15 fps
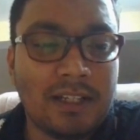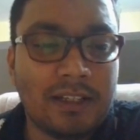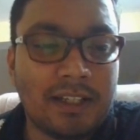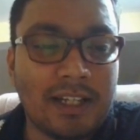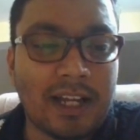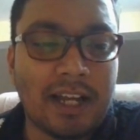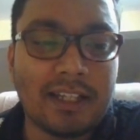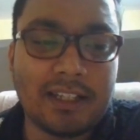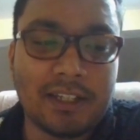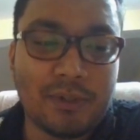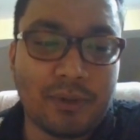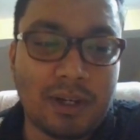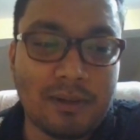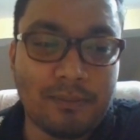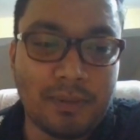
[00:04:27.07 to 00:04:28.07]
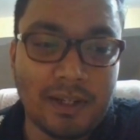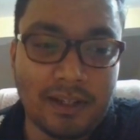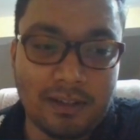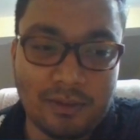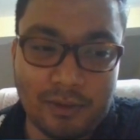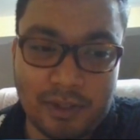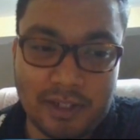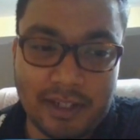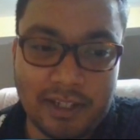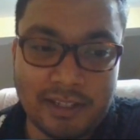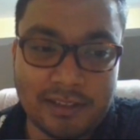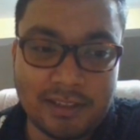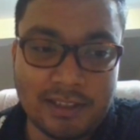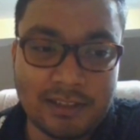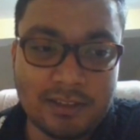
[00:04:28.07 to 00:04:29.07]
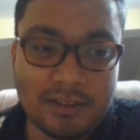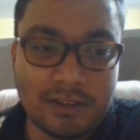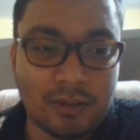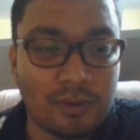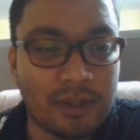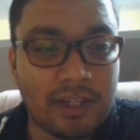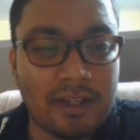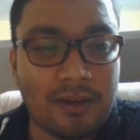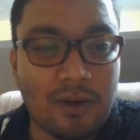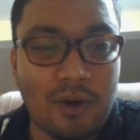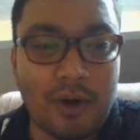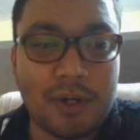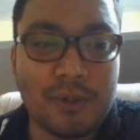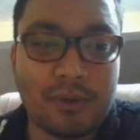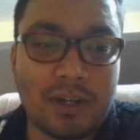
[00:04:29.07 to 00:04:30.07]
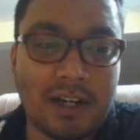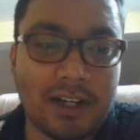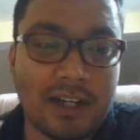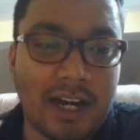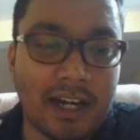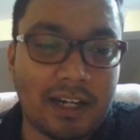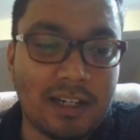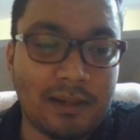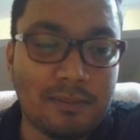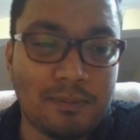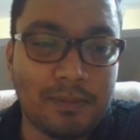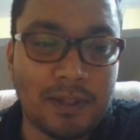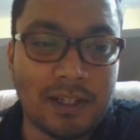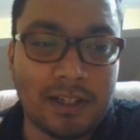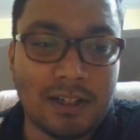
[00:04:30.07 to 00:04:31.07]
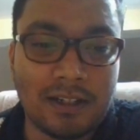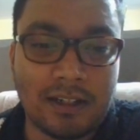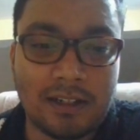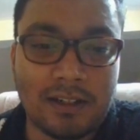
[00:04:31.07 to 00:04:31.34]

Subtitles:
then either you can play a6, okay, or you can directly play